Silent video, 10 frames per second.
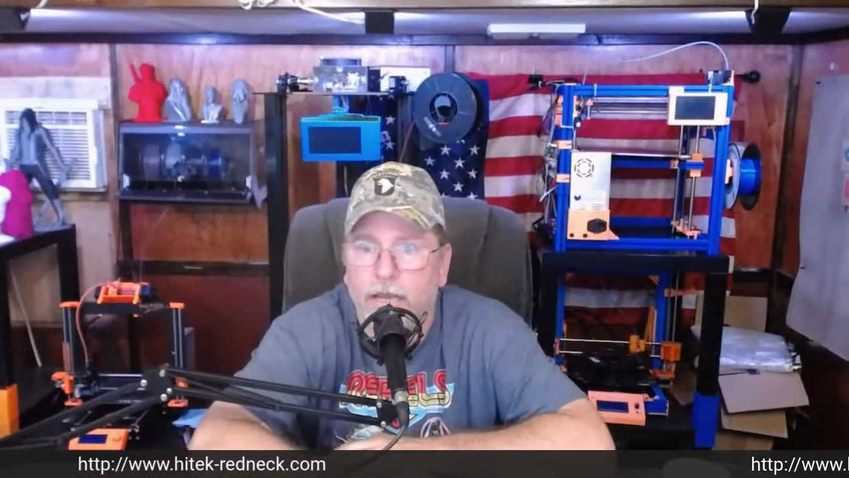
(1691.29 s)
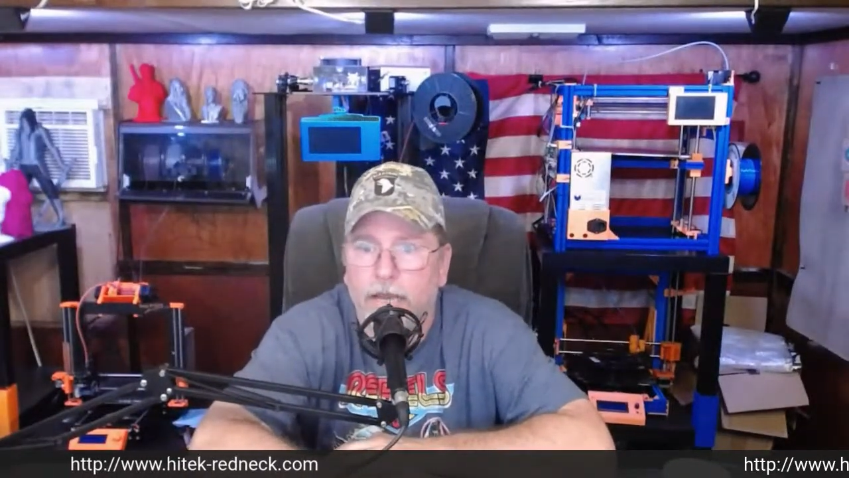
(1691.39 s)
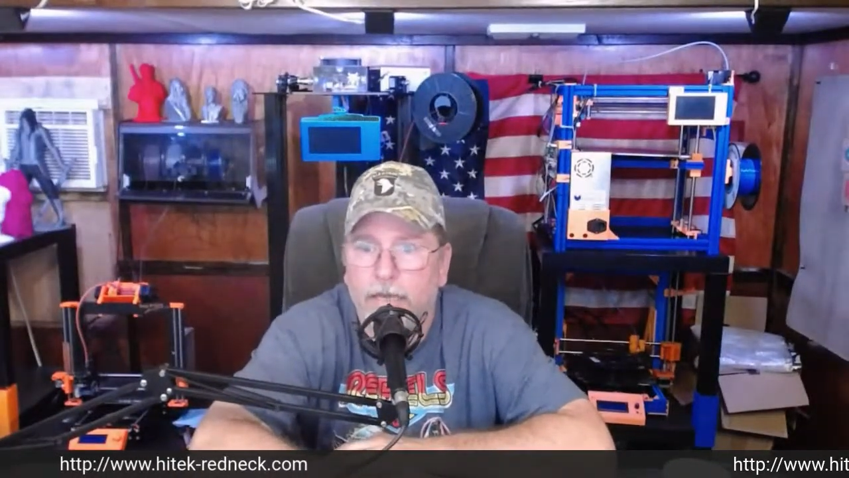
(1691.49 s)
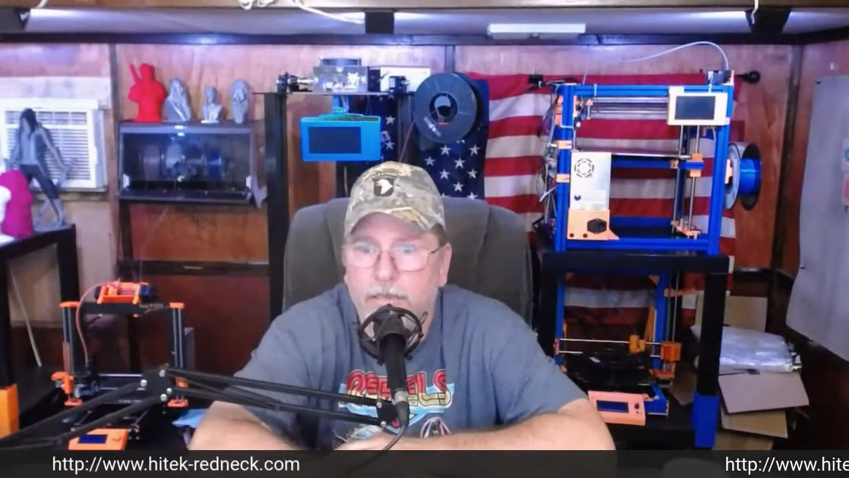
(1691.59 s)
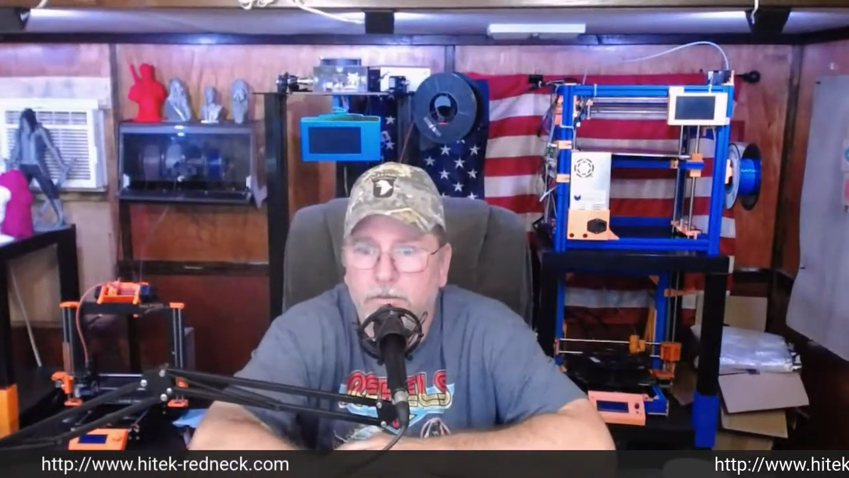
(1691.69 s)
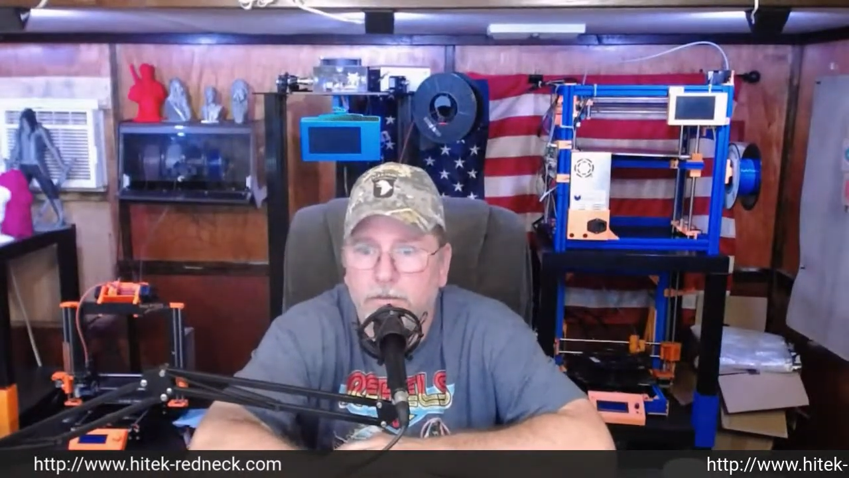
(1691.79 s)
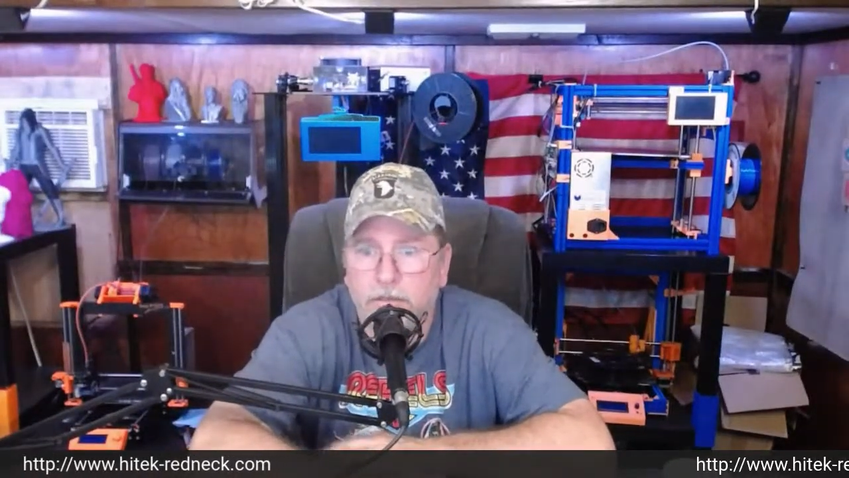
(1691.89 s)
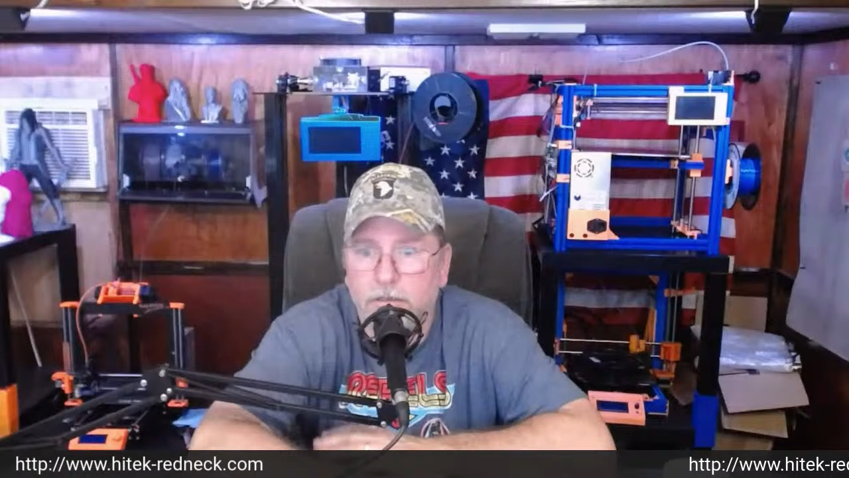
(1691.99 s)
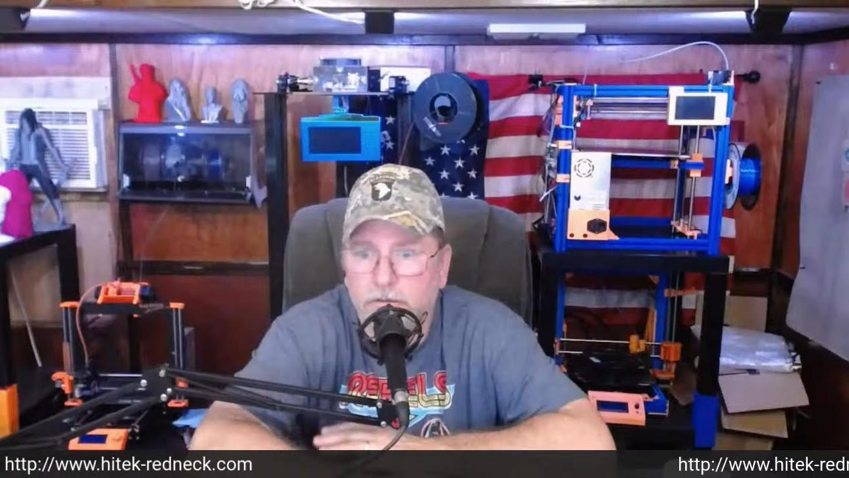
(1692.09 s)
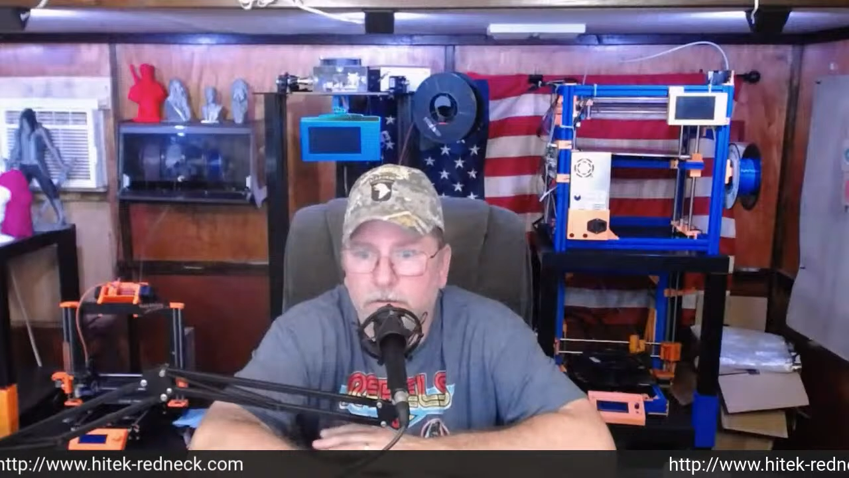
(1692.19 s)
and it's
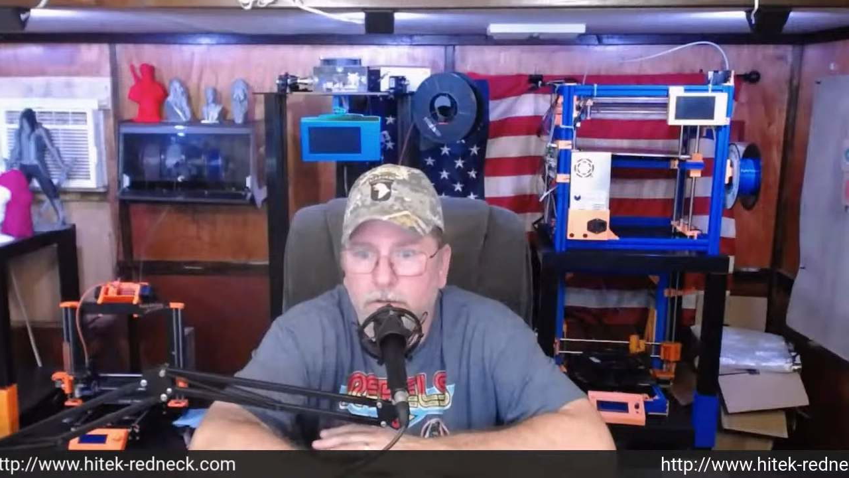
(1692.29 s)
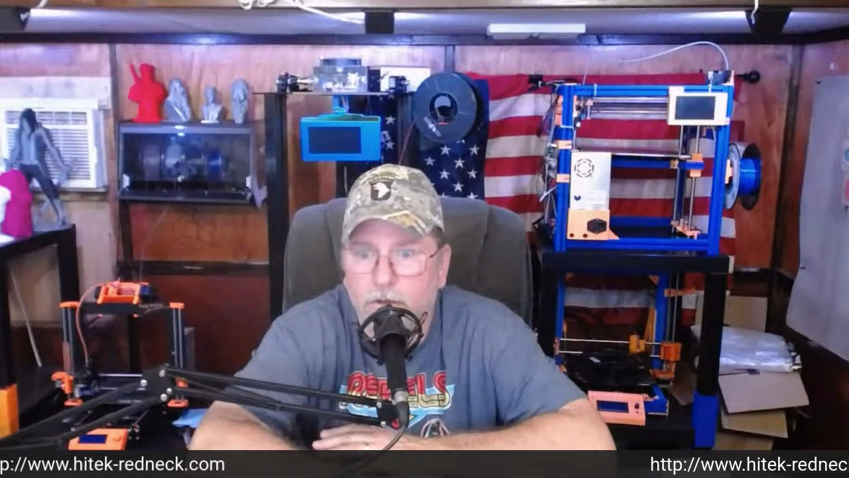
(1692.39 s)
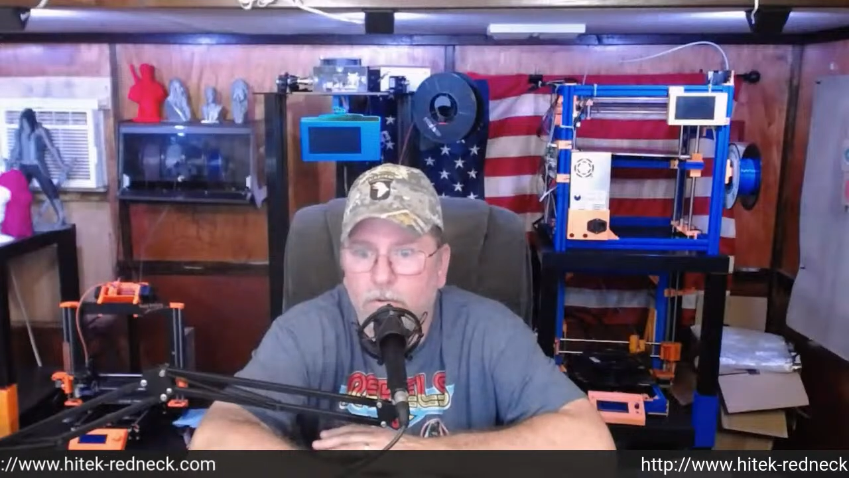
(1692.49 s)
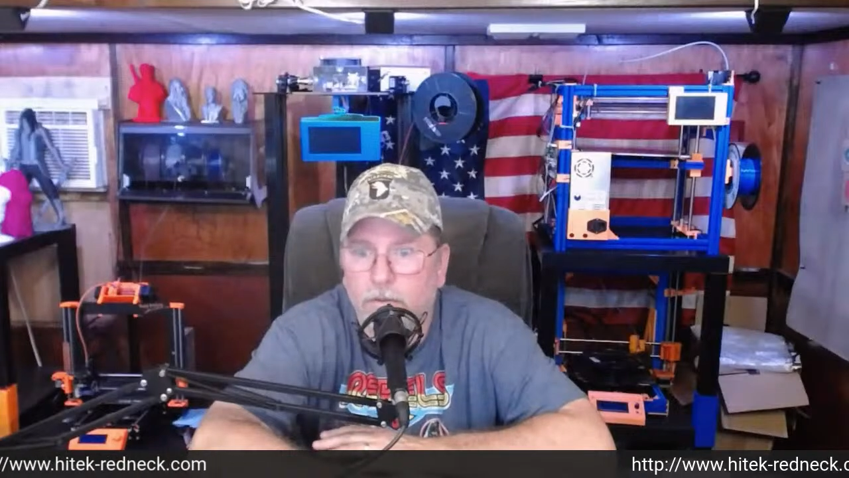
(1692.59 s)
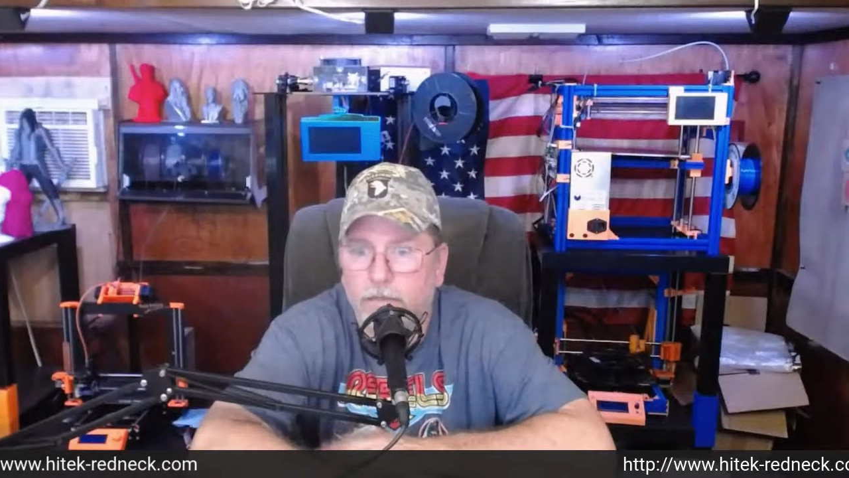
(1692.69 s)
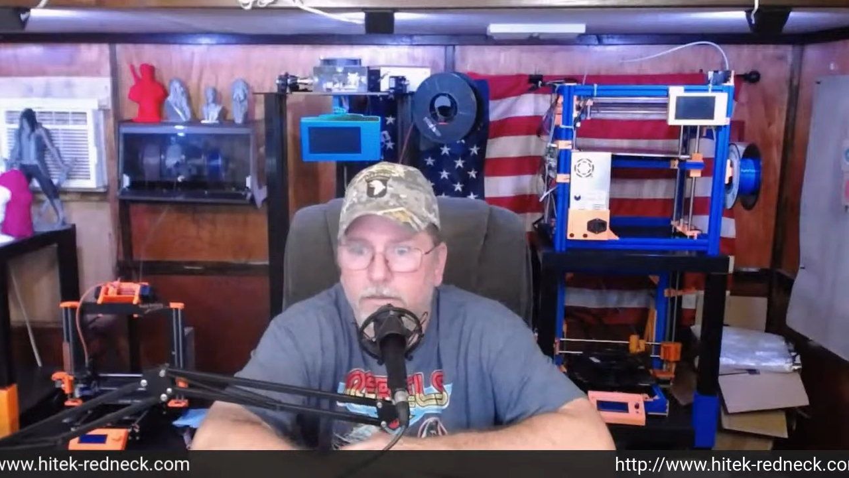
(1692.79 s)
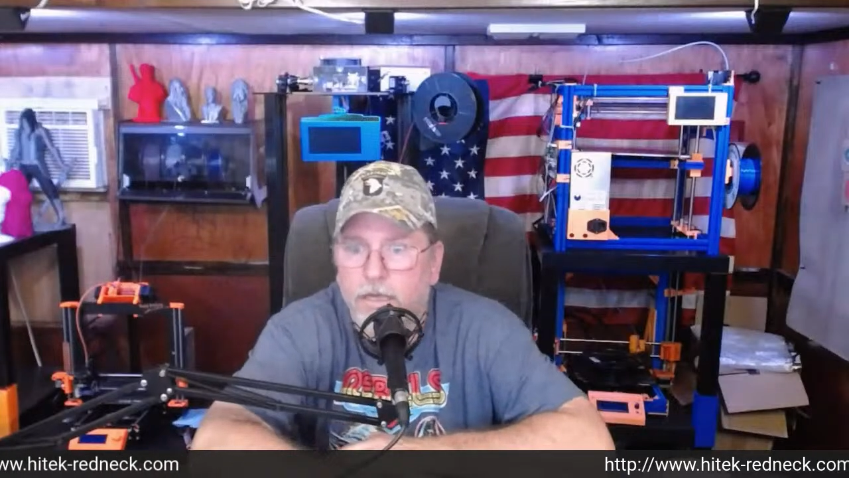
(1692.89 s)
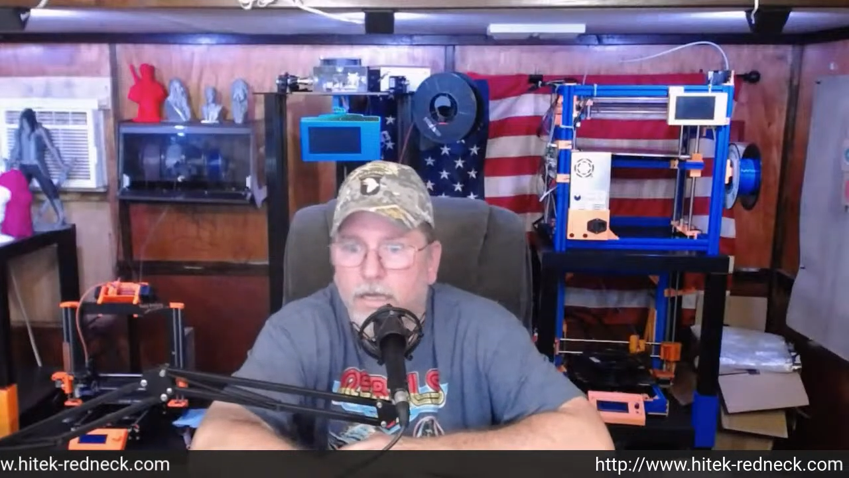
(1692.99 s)
cool outside.